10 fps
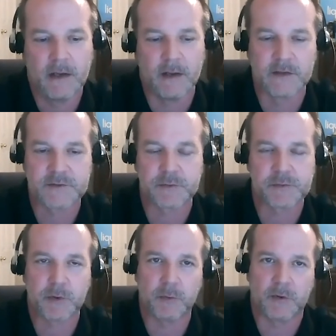And this was
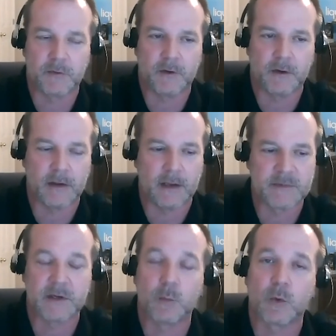with
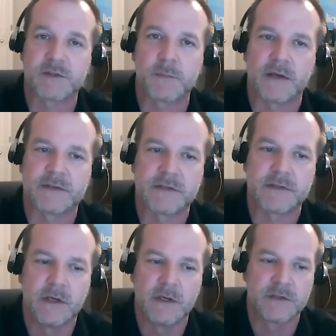Amazon Workspaces.
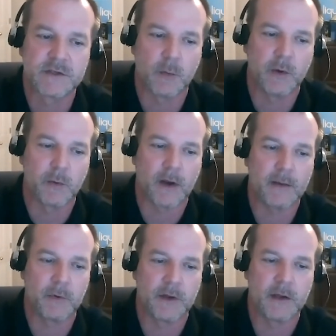So we were
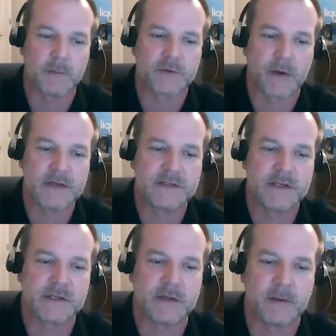able to help
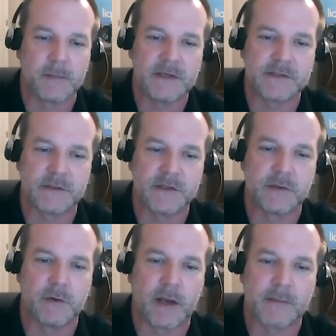transition them easily
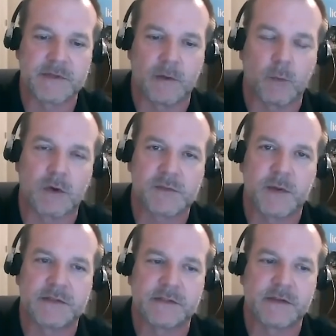to an Amazon
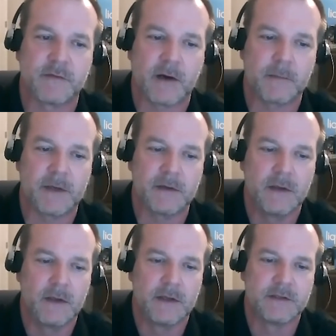Workspaces environment,
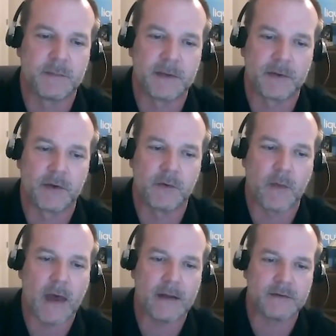to be able to do
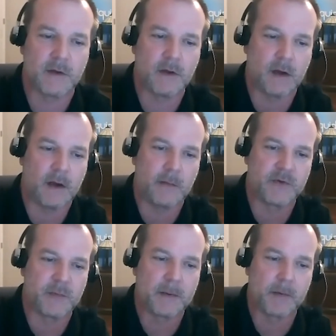that,
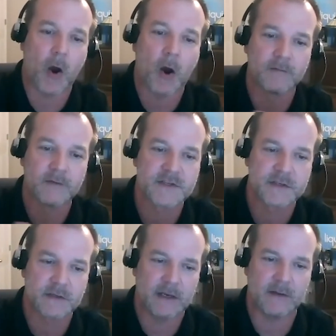to be able to
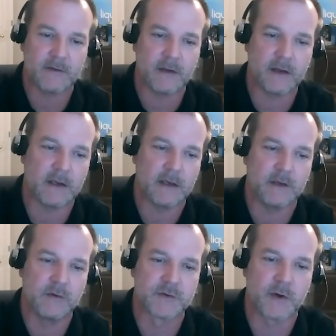harvest any
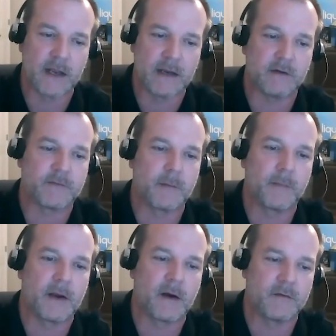user data from
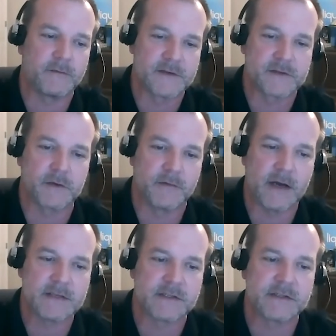their physical
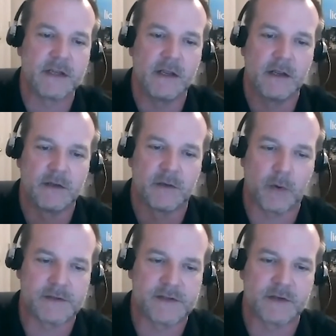devices, to
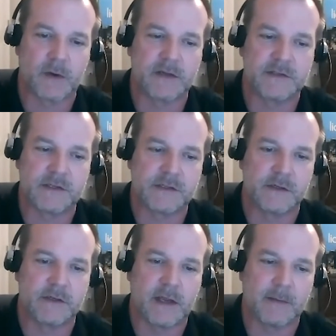whereas they
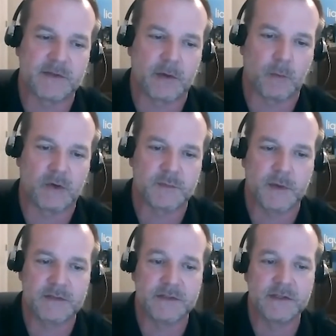transitioned to Amazon
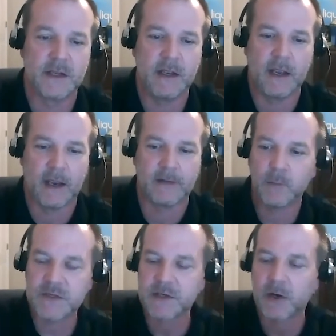Workspaces. And
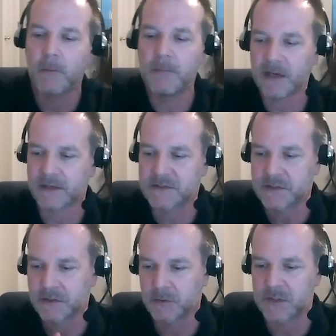then we saw a mix too.